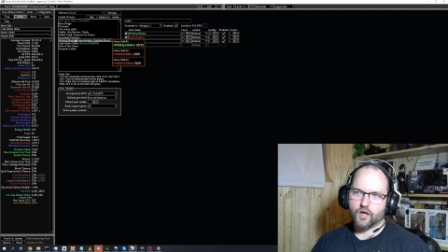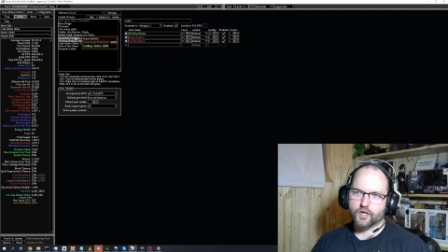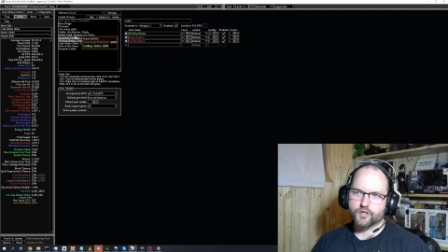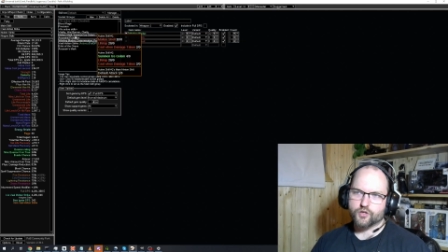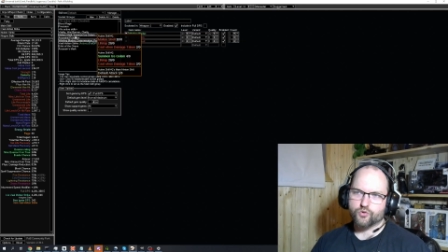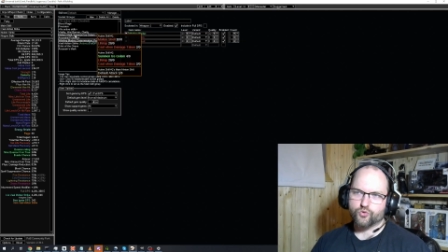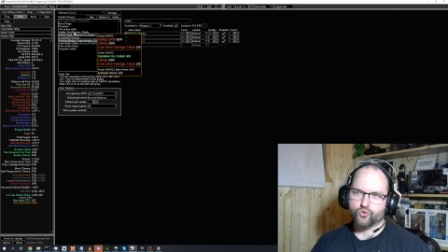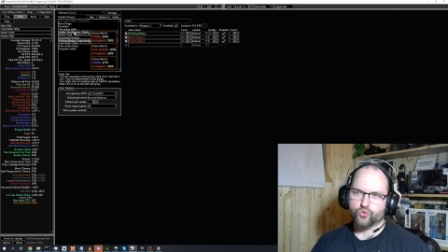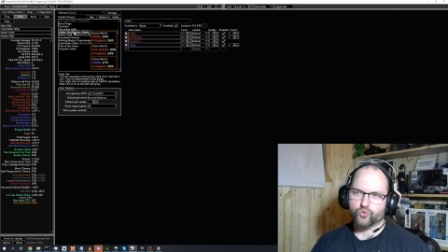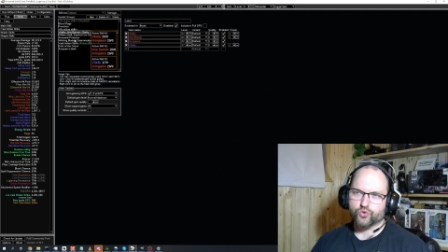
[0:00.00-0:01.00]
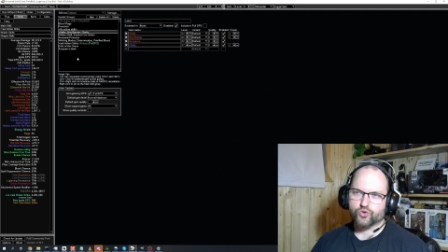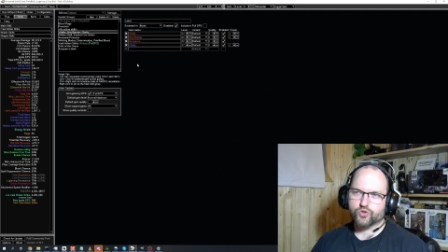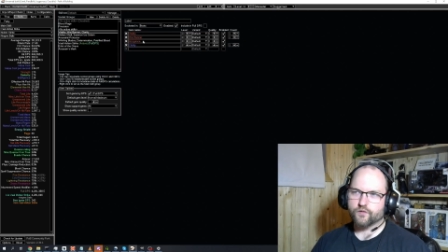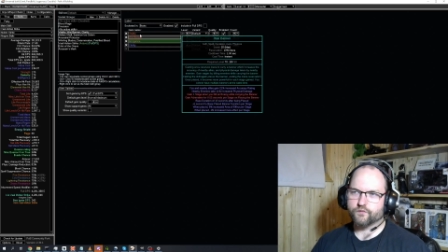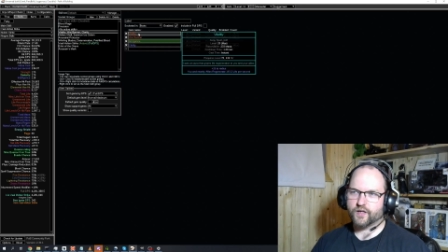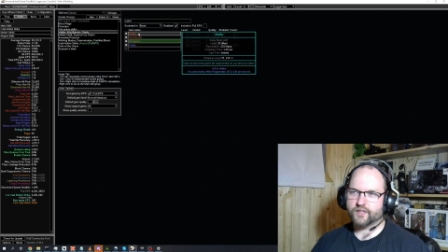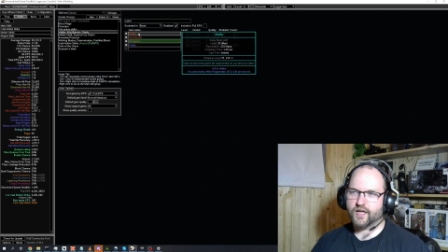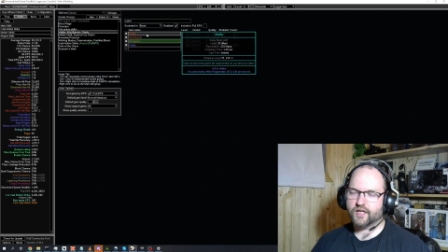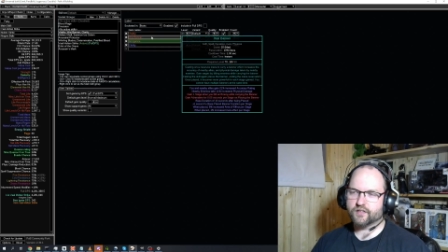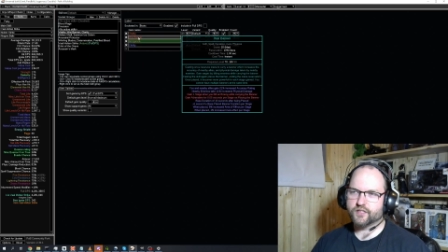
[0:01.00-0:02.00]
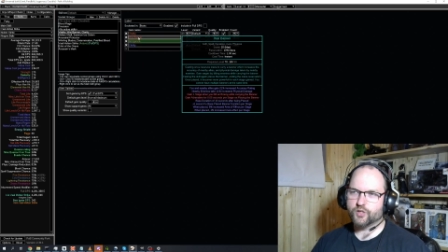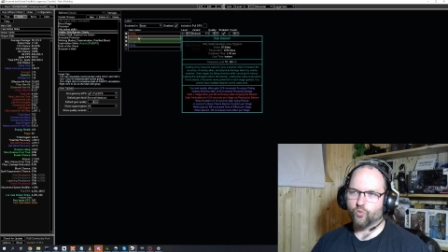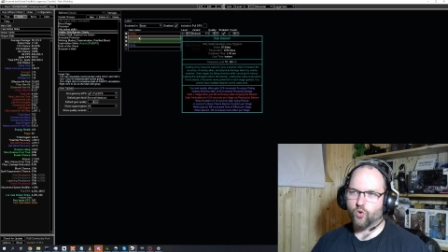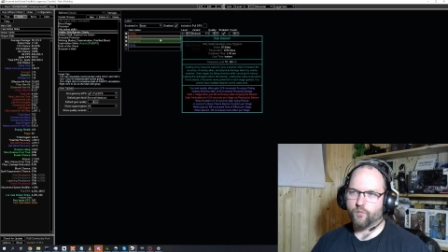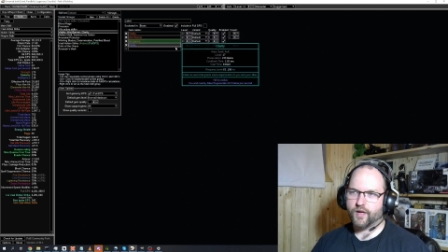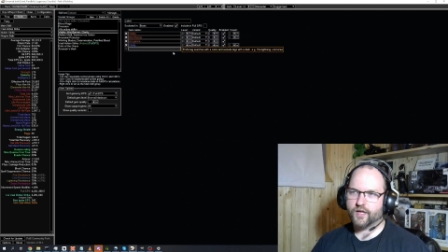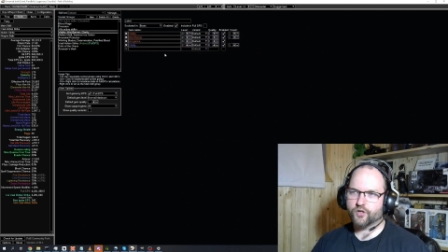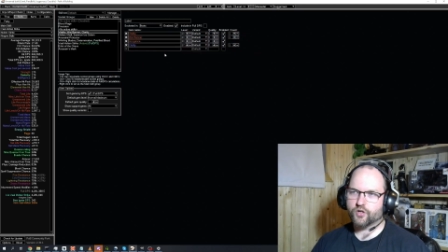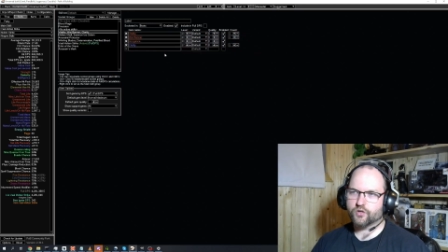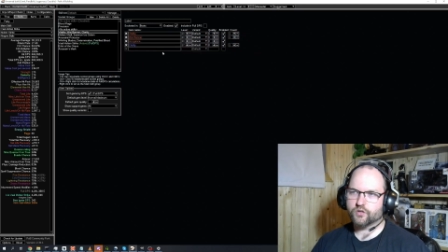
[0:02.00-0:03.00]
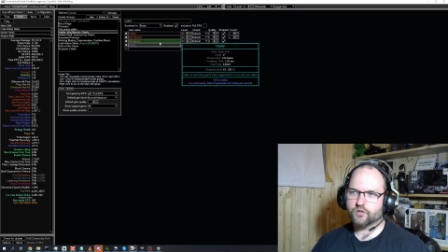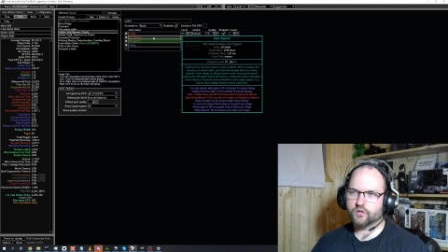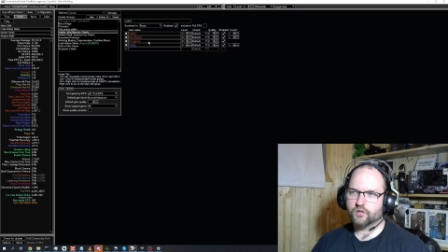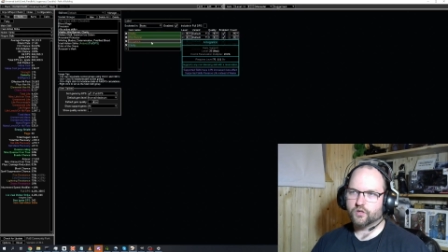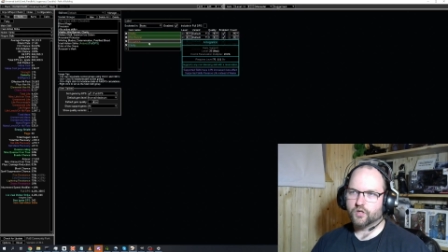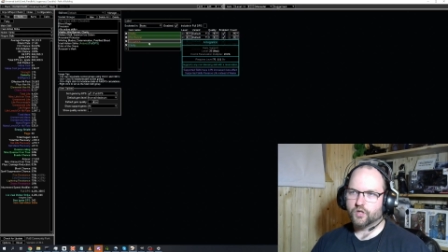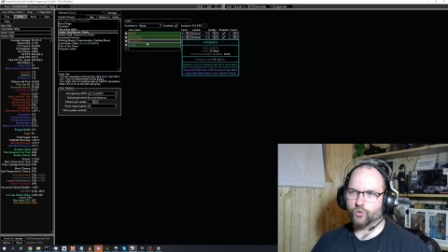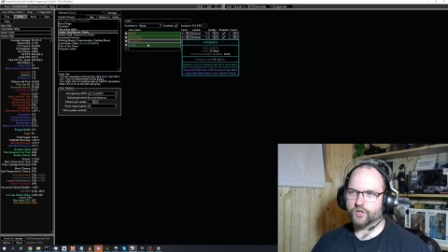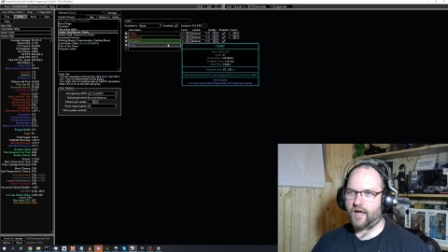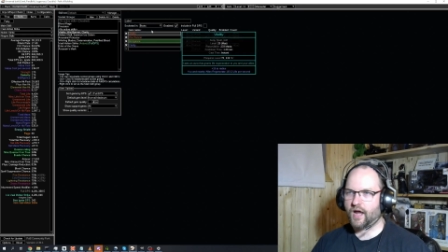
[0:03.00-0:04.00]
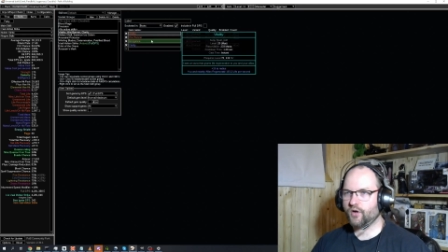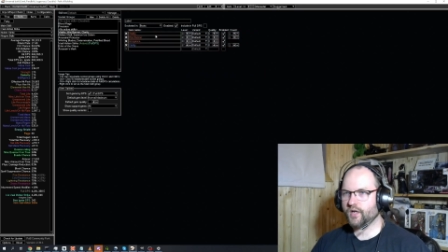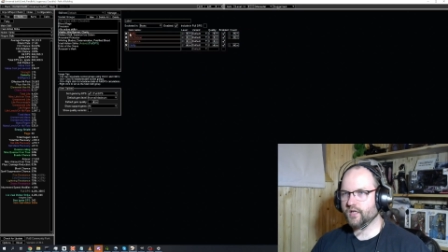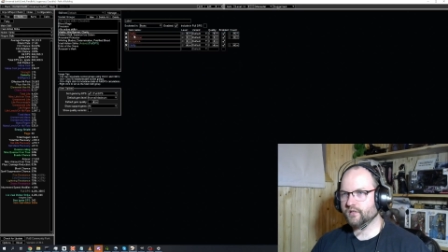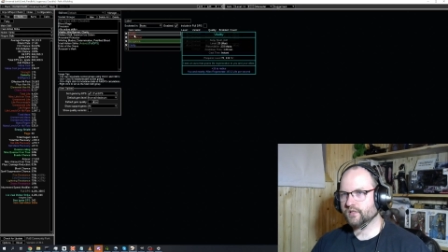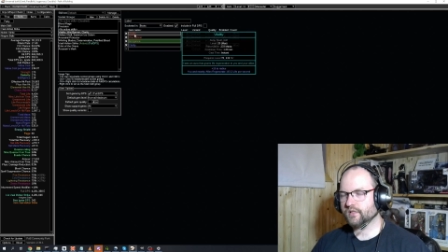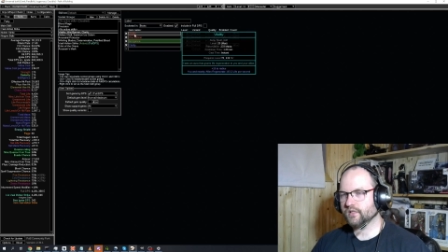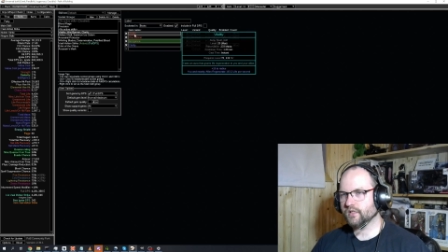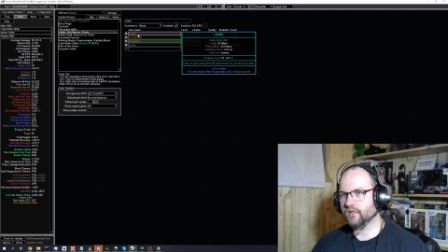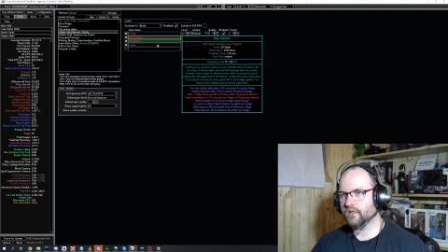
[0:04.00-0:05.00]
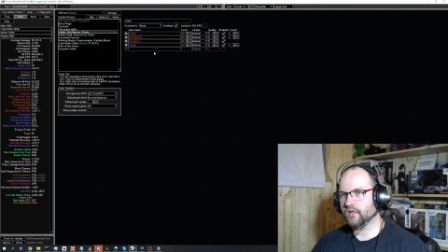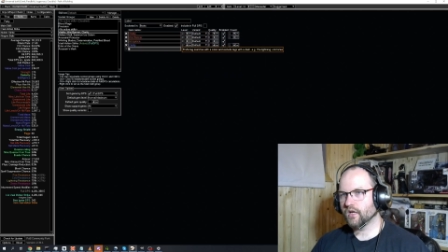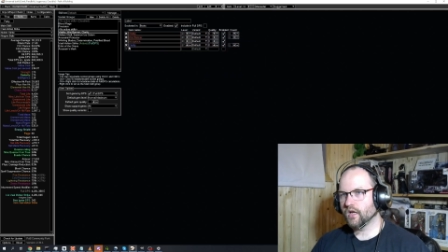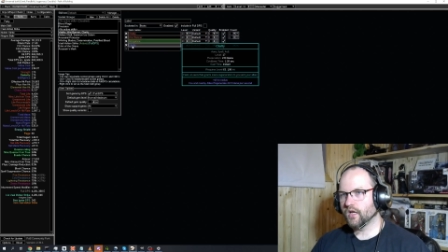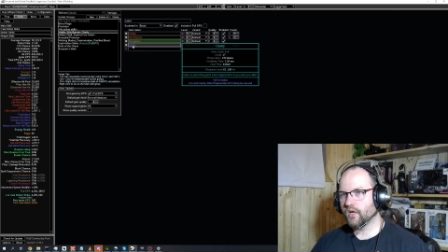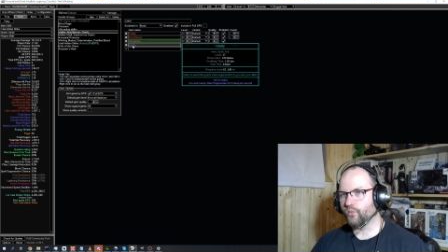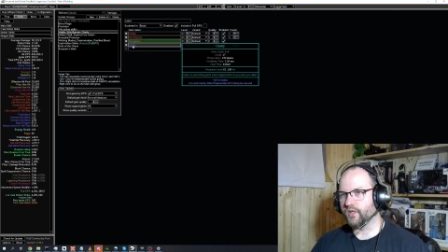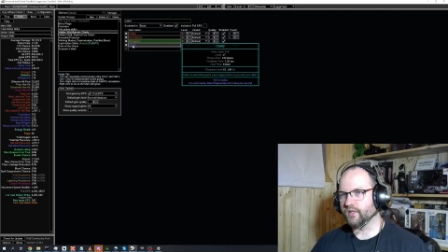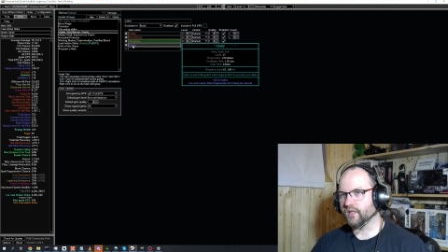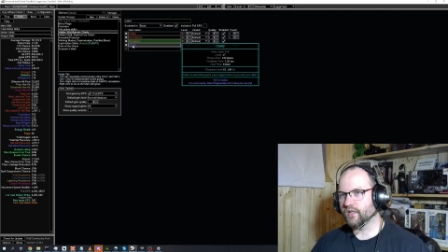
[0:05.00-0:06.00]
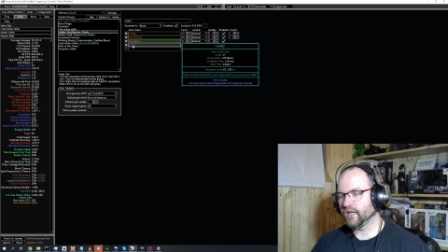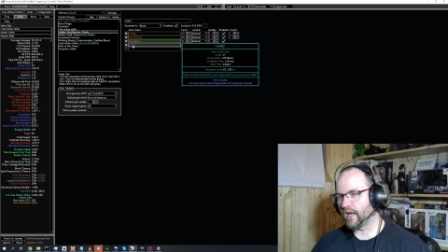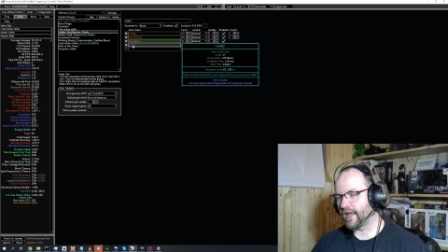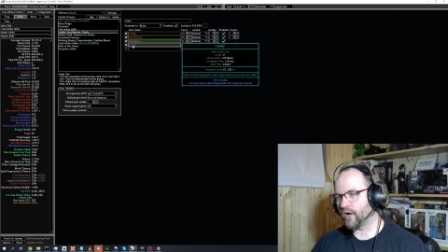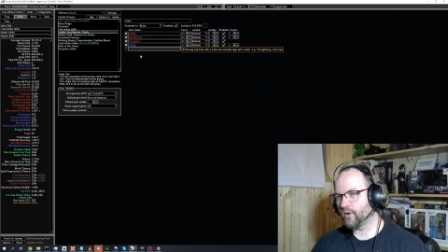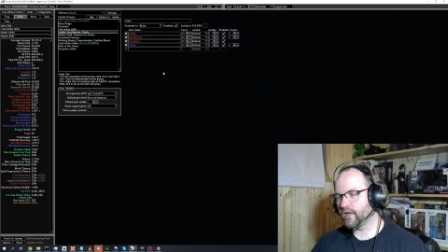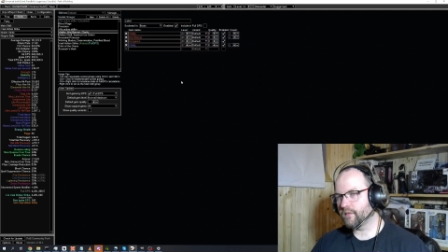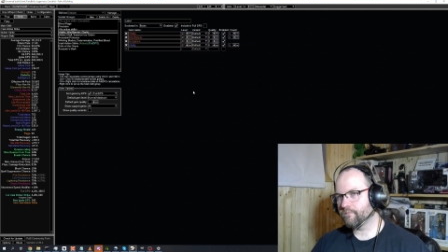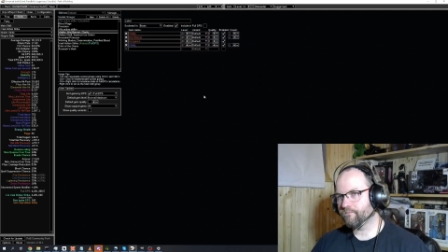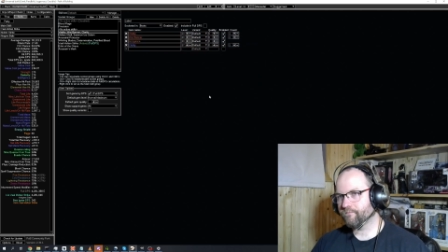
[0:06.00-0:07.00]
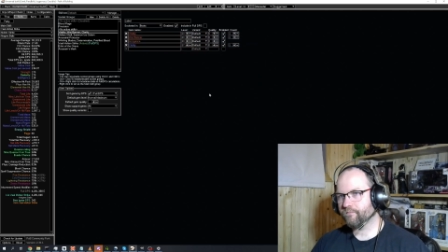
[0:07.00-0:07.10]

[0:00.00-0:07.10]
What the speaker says: I use Vitality, Warbana, with Arrogance and Clarity,